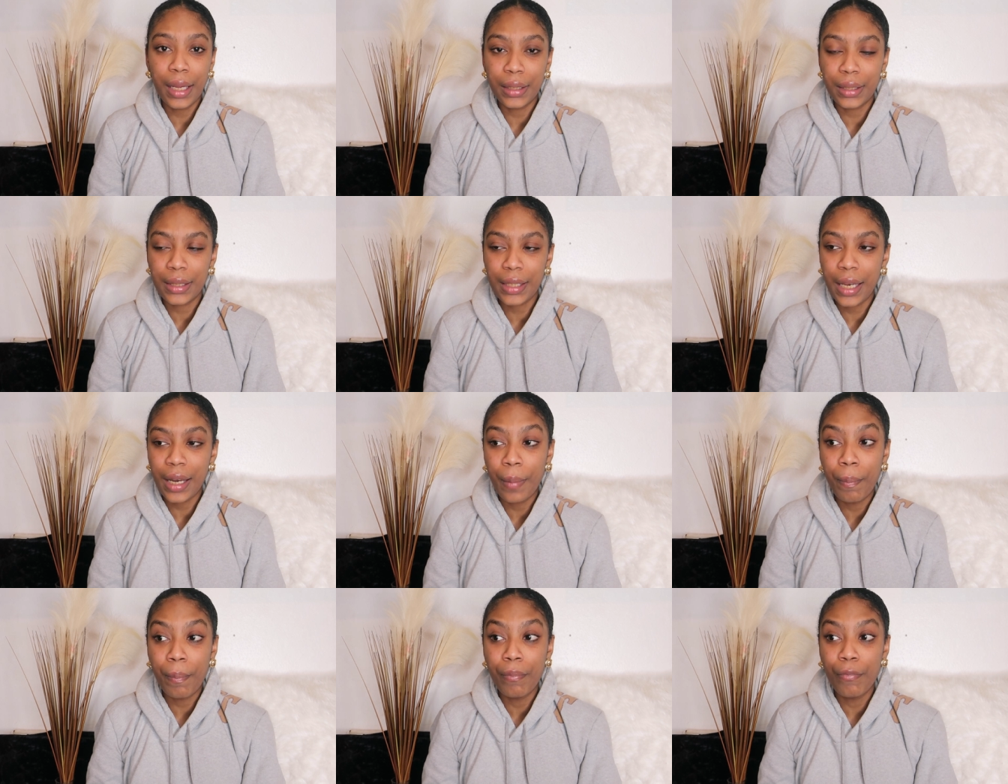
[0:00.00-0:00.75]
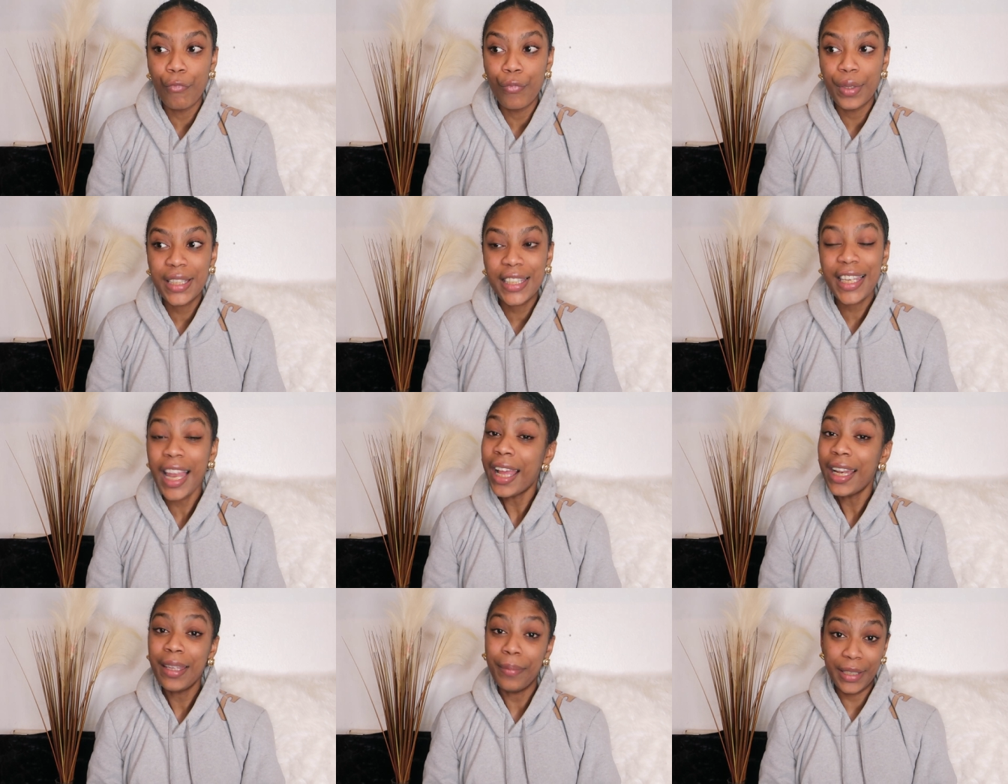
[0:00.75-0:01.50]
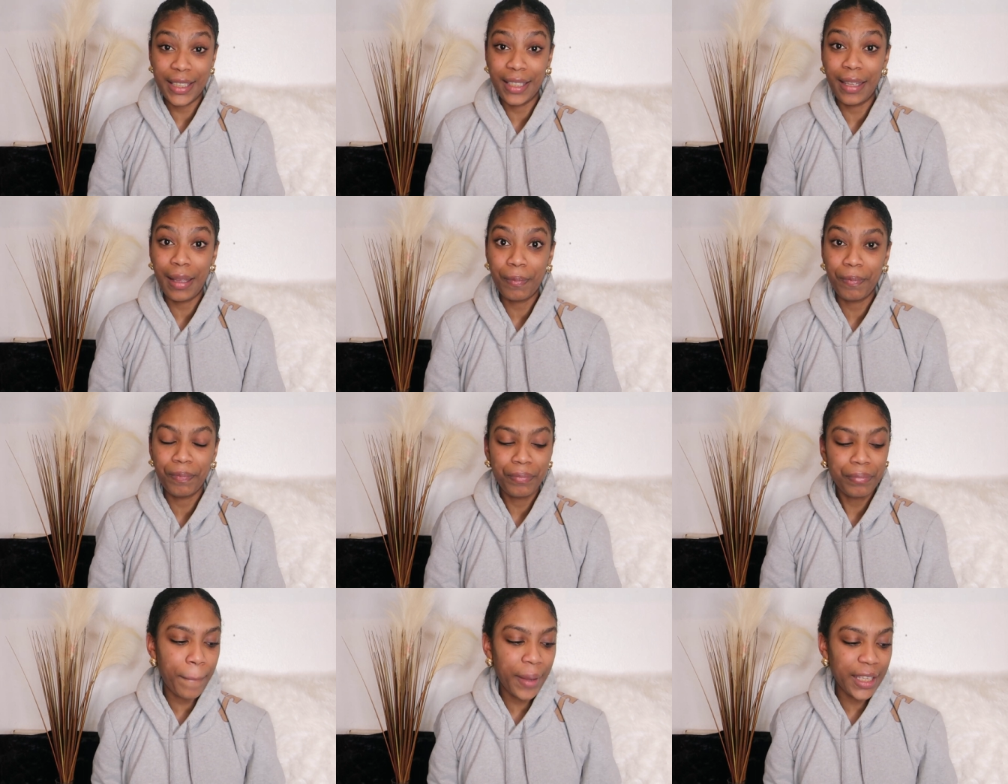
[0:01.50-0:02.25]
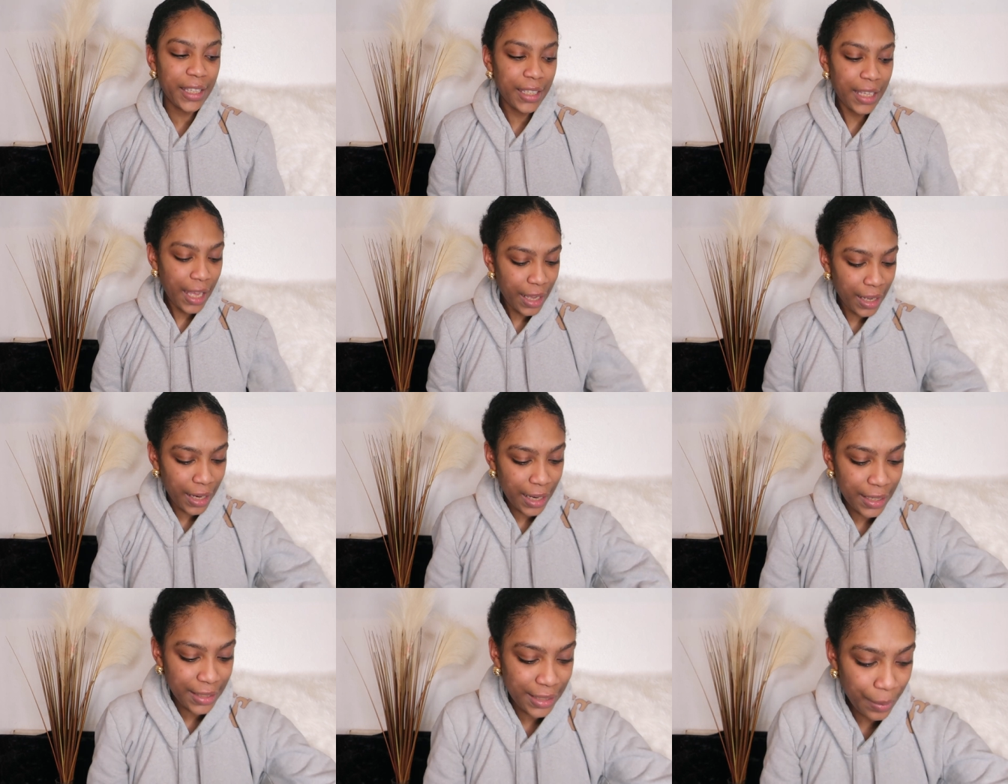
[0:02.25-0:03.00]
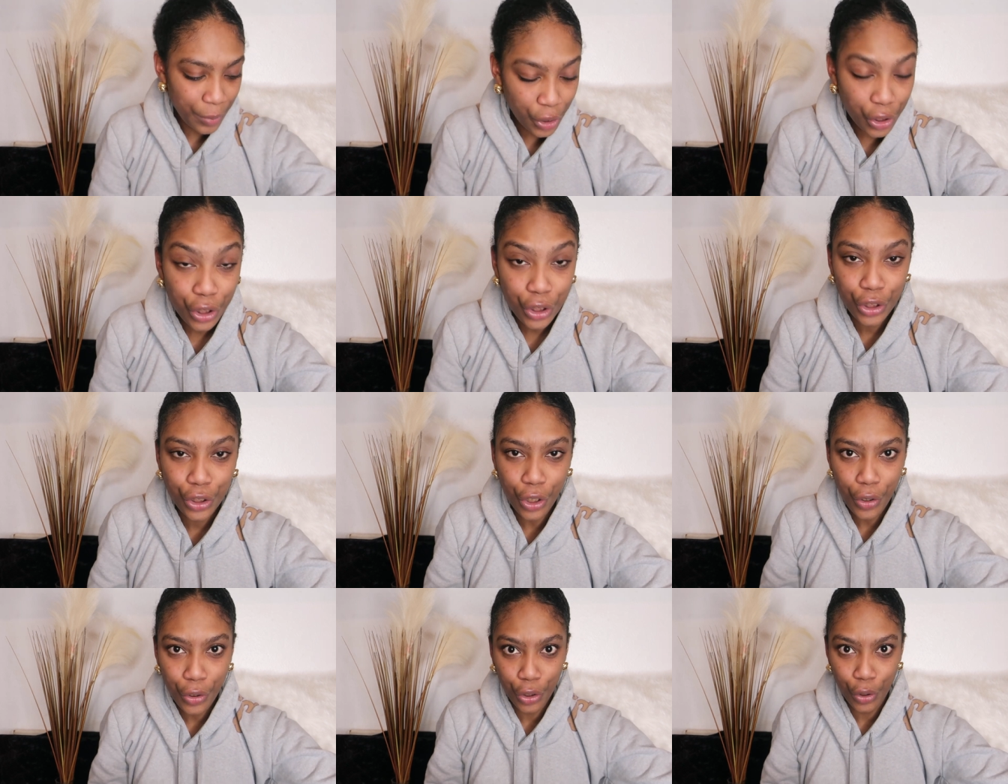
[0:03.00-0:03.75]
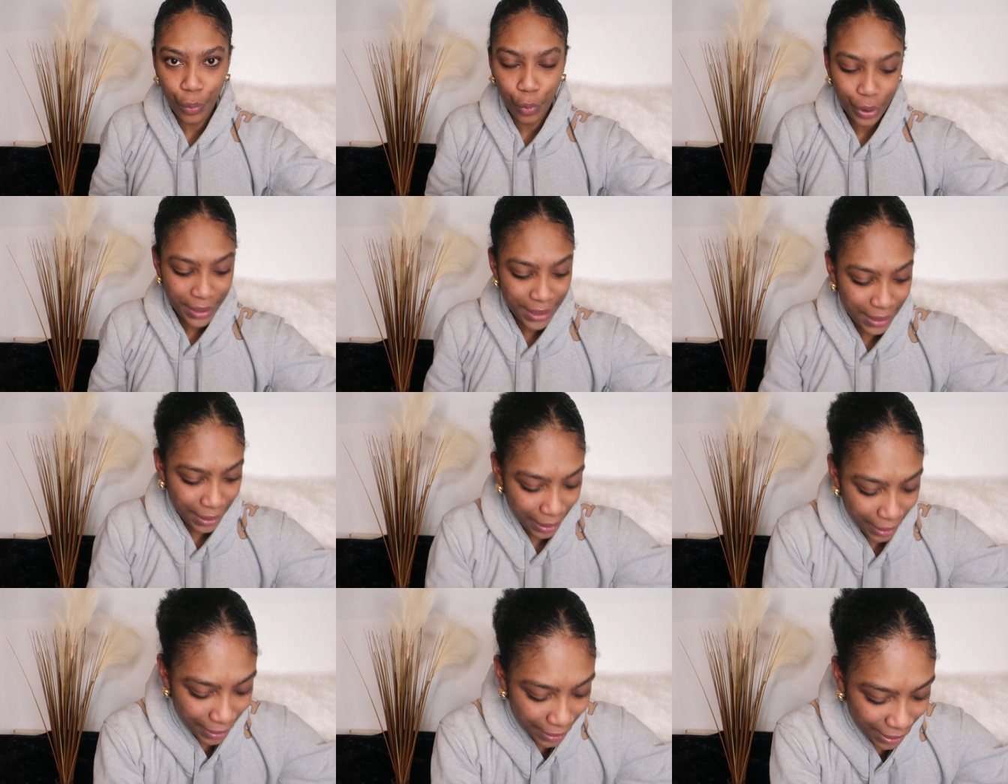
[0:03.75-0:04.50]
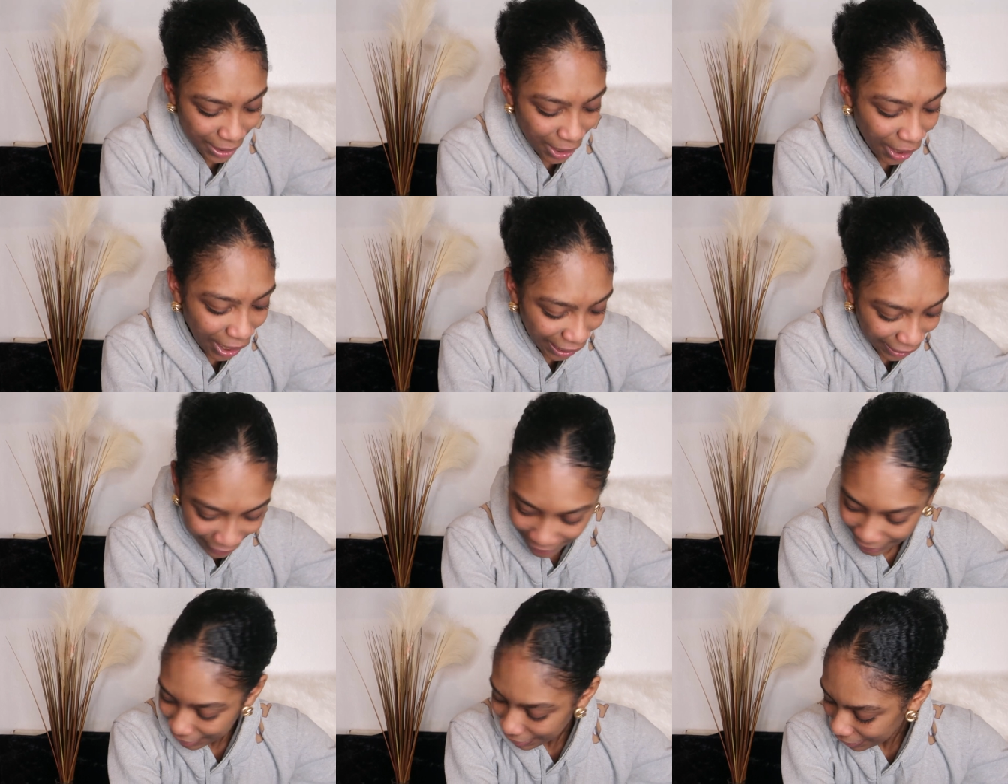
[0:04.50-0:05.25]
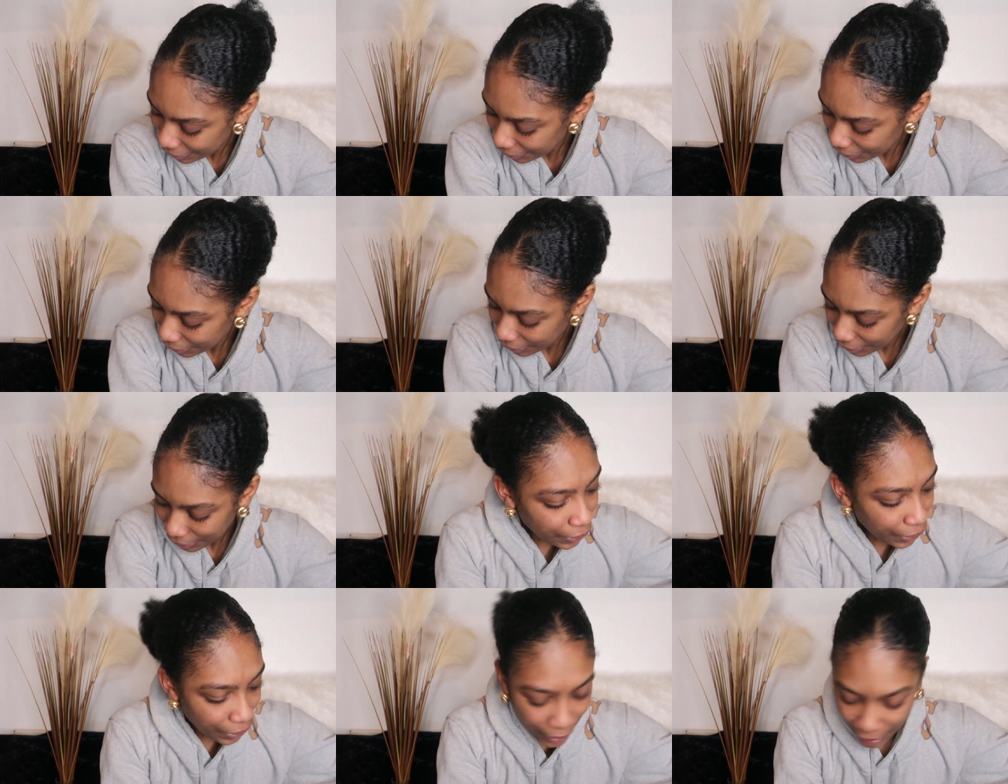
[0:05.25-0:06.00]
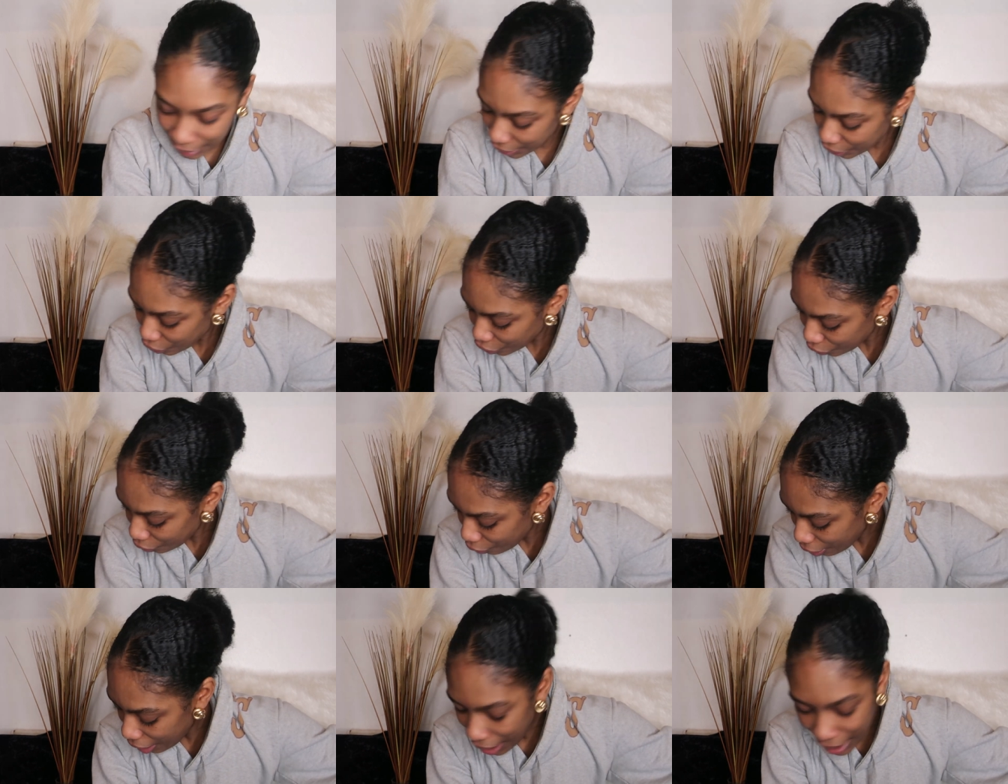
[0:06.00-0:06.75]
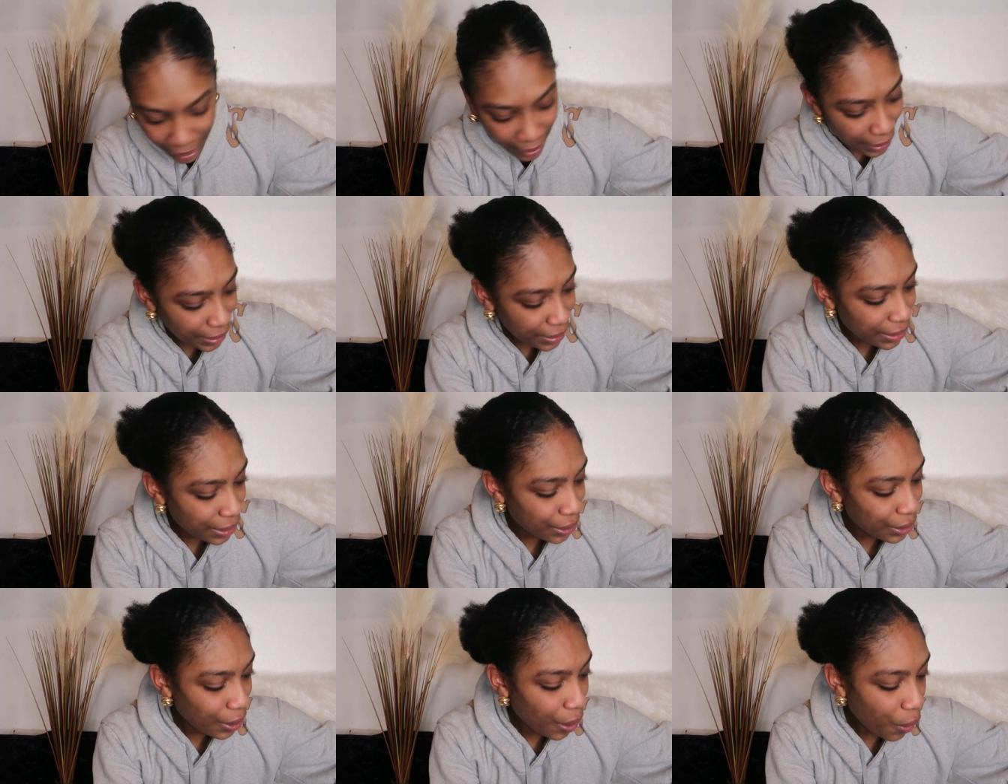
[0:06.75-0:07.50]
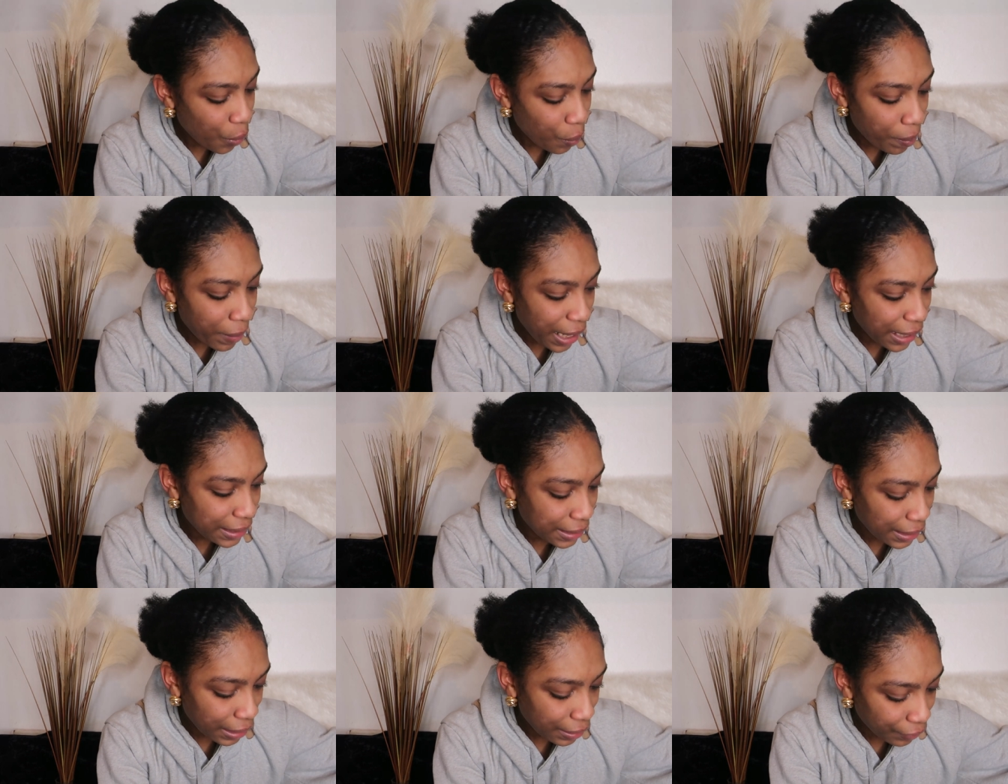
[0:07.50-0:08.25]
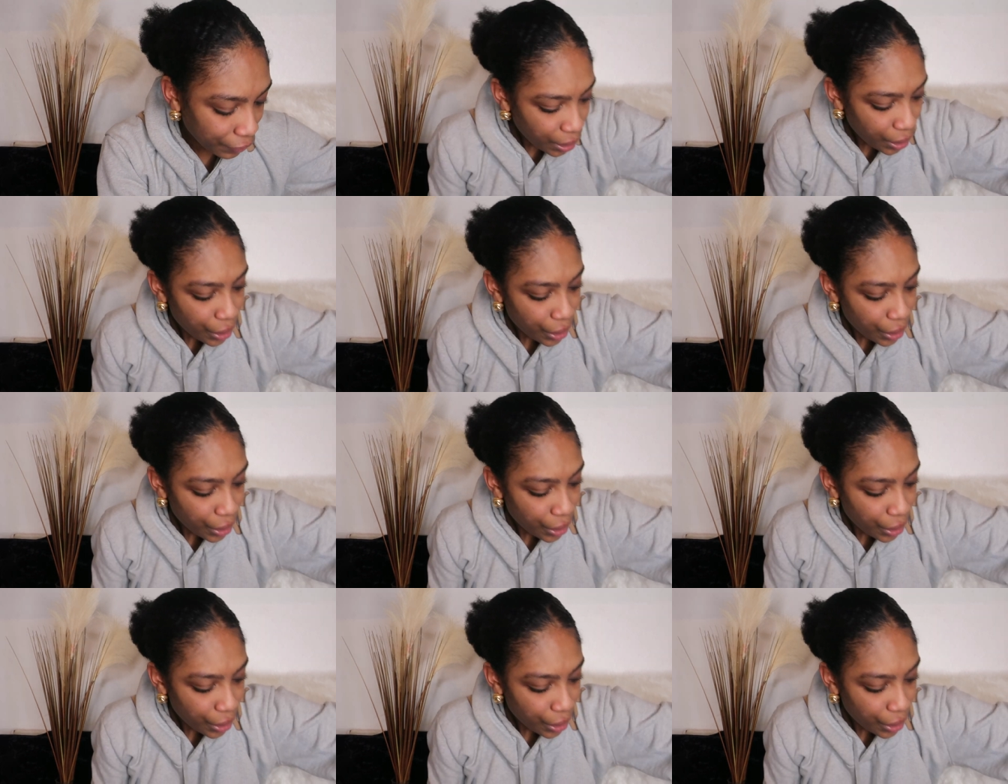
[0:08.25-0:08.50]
ages and I'm slightly missing them. But yeah guys, let me just show you what's inside this trunk. Is so massive.